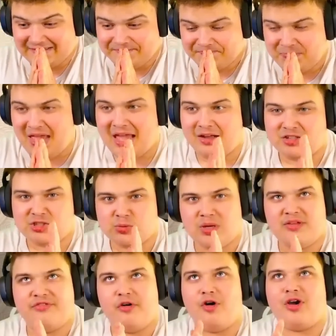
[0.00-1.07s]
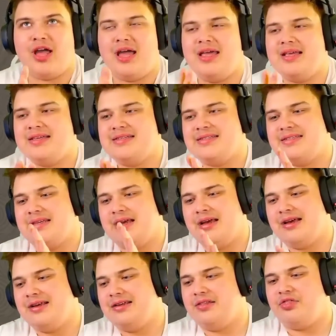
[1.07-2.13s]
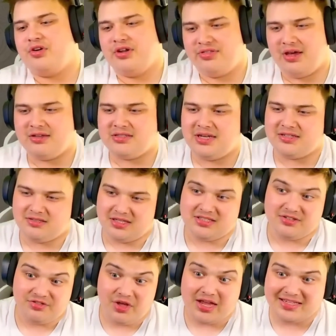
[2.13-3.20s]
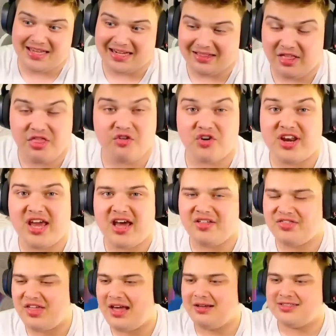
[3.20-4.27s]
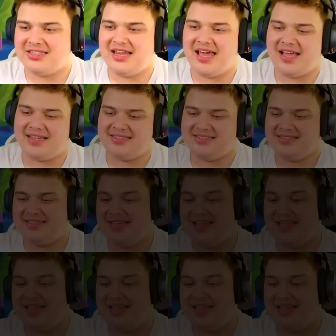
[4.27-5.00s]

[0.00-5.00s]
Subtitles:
Yeah, because 24k is 3,000x. That's exactly 3,500x.